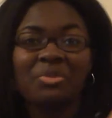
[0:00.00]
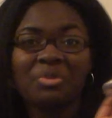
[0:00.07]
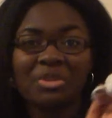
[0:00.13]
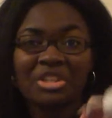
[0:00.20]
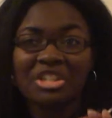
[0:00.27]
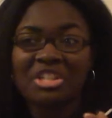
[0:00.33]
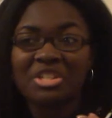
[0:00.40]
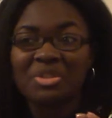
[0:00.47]

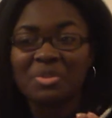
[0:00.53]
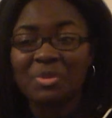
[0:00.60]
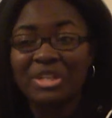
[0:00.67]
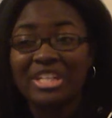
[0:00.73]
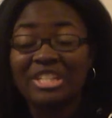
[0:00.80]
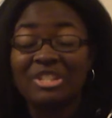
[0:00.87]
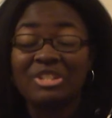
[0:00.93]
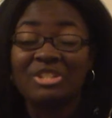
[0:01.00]
really
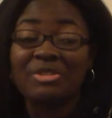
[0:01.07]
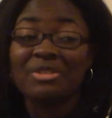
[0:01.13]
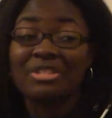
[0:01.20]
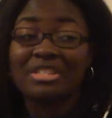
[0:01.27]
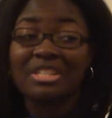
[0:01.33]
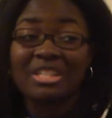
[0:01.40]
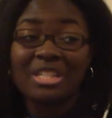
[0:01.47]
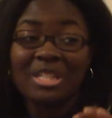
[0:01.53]
sweet, so she
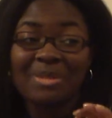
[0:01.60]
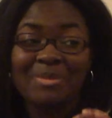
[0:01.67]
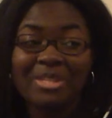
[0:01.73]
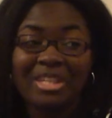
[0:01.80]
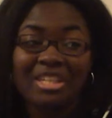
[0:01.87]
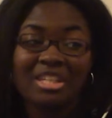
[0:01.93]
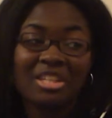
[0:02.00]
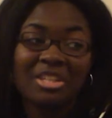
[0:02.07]
was looking at me
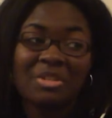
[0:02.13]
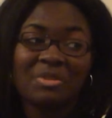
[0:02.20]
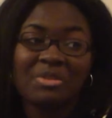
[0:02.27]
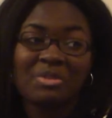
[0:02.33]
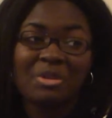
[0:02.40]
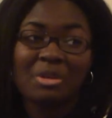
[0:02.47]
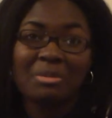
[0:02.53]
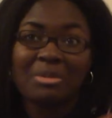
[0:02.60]
like nothing
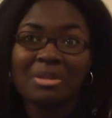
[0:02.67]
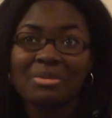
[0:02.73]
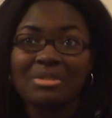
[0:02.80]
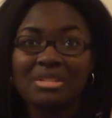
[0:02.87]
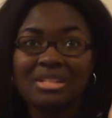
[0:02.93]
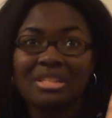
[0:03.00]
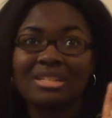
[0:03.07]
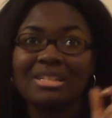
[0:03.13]
was wrong, but I
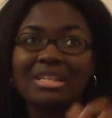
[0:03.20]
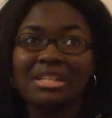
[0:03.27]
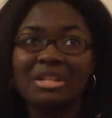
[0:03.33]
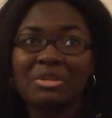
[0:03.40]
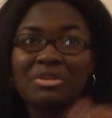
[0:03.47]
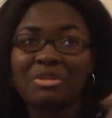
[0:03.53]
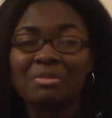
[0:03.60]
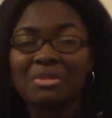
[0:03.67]
was like, I
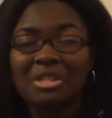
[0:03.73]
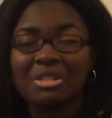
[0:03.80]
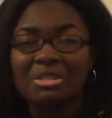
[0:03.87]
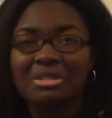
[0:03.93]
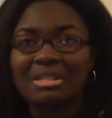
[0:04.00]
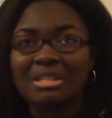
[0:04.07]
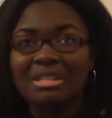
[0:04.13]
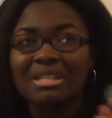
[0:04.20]
know something's,
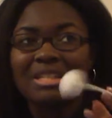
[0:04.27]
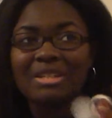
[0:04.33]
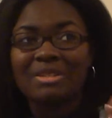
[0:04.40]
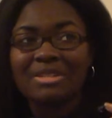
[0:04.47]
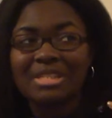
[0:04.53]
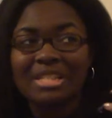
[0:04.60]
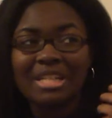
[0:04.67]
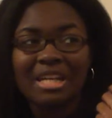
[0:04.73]
I
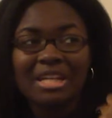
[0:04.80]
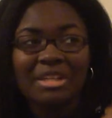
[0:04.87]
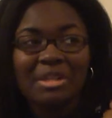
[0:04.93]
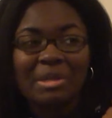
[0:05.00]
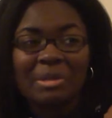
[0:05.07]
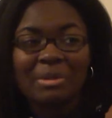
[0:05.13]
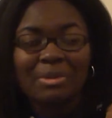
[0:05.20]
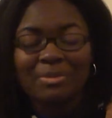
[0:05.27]
was like, I
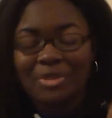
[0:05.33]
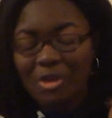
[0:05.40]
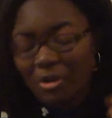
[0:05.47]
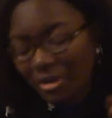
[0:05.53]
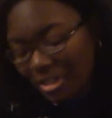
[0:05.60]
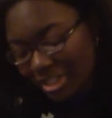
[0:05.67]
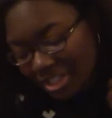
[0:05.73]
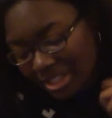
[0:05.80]
know, I'm
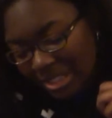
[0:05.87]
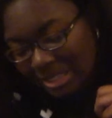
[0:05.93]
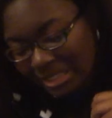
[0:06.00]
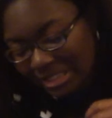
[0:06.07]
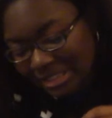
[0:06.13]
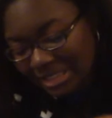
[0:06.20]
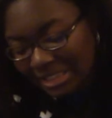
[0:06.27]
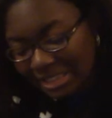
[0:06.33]
sorry.
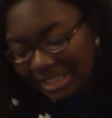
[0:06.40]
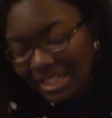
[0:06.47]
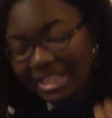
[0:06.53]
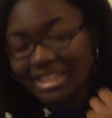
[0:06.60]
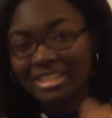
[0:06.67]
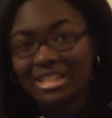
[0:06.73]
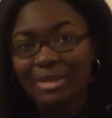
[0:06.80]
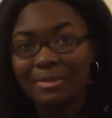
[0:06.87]

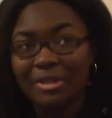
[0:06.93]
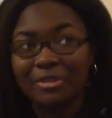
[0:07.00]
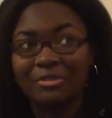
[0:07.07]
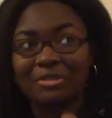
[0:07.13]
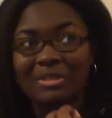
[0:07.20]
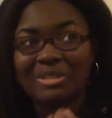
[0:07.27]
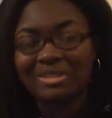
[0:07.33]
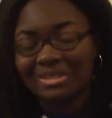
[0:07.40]
It's not my
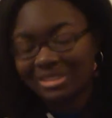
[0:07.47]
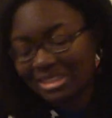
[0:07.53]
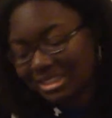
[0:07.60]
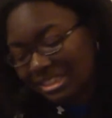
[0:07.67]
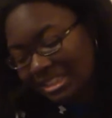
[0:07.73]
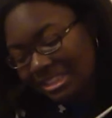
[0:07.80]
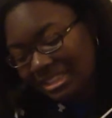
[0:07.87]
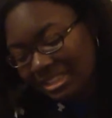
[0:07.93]
fault.
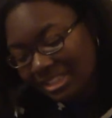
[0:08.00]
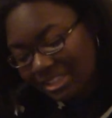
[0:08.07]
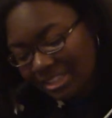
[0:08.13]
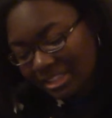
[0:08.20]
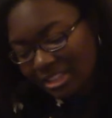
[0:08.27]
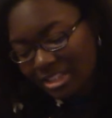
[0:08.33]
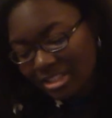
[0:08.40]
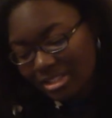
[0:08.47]

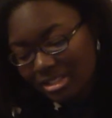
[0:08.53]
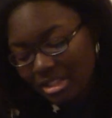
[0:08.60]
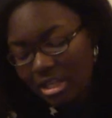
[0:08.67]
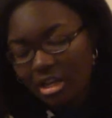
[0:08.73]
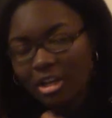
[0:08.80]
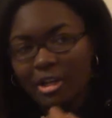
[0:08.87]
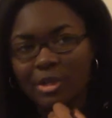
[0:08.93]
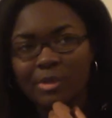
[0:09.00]
Cause
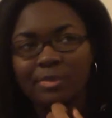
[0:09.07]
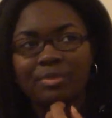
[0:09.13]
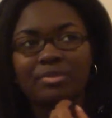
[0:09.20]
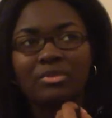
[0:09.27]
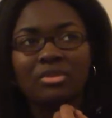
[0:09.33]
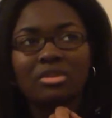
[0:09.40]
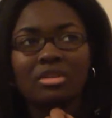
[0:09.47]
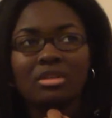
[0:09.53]
I
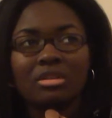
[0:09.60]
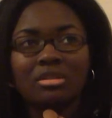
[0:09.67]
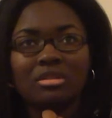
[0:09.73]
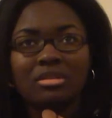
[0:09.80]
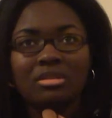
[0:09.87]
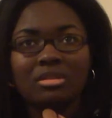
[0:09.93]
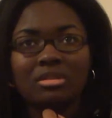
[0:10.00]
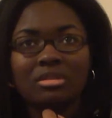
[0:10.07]

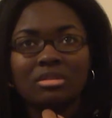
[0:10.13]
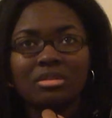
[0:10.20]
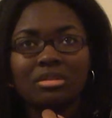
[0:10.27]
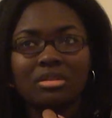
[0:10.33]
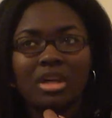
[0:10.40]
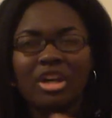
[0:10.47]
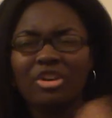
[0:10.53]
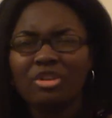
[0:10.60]

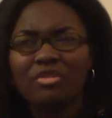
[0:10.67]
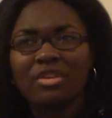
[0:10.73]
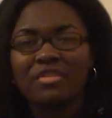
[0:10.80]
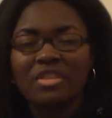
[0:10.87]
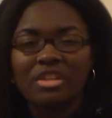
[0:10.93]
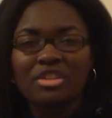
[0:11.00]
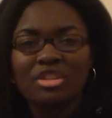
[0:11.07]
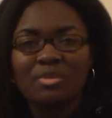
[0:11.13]
don't know if I've
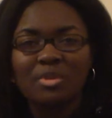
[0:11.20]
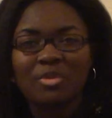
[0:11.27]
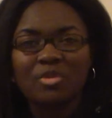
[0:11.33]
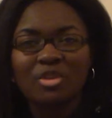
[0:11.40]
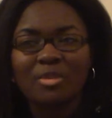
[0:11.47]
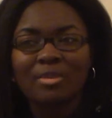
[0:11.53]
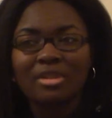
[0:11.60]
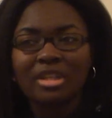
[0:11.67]
said this
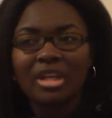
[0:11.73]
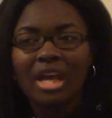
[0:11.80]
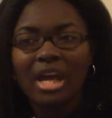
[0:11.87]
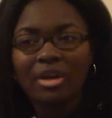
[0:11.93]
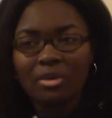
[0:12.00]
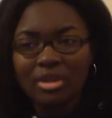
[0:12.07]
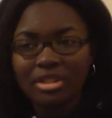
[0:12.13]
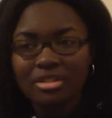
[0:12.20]
before, but like
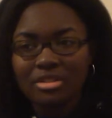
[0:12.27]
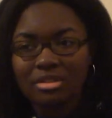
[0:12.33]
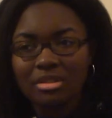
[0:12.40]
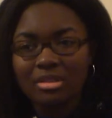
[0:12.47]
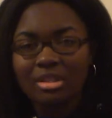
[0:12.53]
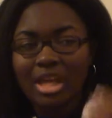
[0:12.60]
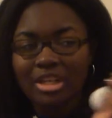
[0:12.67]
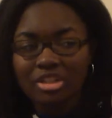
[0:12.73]

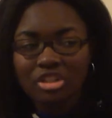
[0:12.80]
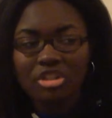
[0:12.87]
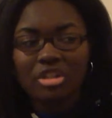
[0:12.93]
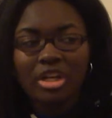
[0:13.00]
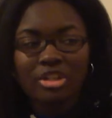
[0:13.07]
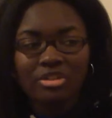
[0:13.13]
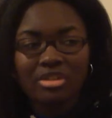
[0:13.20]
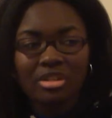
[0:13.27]
last year
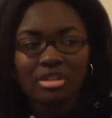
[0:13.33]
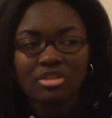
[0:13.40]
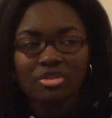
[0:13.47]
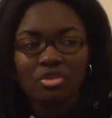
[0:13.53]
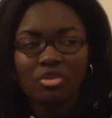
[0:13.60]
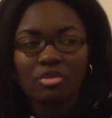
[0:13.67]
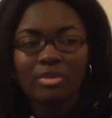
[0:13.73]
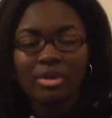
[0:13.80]
I used to end
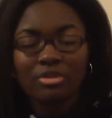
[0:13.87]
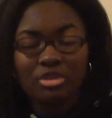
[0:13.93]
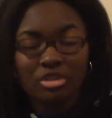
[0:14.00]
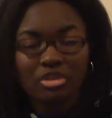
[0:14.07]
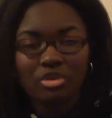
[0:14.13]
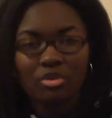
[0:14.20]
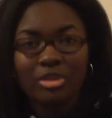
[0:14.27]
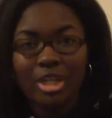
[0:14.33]
school around
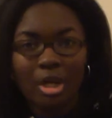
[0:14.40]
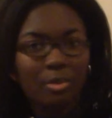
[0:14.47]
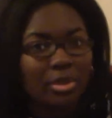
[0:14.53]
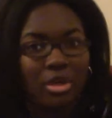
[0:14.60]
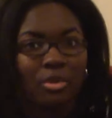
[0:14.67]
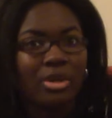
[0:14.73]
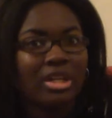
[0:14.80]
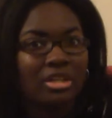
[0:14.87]
2, and now we
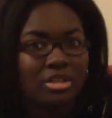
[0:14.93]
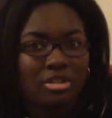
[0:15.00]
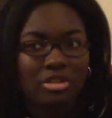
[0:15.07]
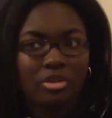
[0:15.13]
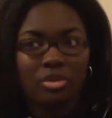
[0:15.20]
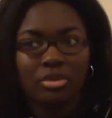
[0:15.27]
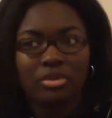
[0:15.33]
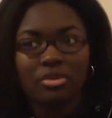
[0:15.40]
don't end
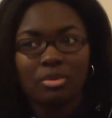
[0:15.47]
until